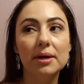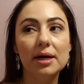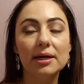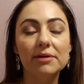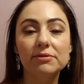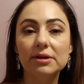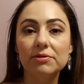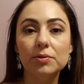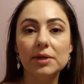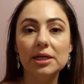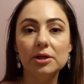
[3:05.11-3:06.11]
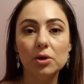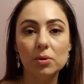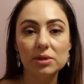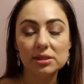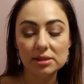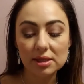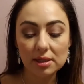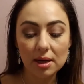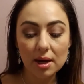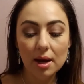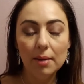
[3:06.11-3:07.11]
and I've never really noticed it,
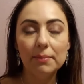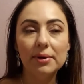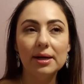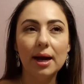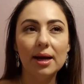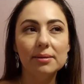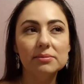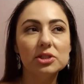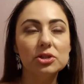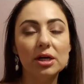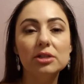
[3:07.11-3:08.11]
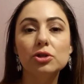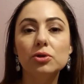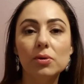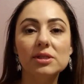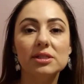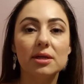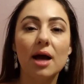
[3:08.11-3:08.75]
but I am starting to notice it.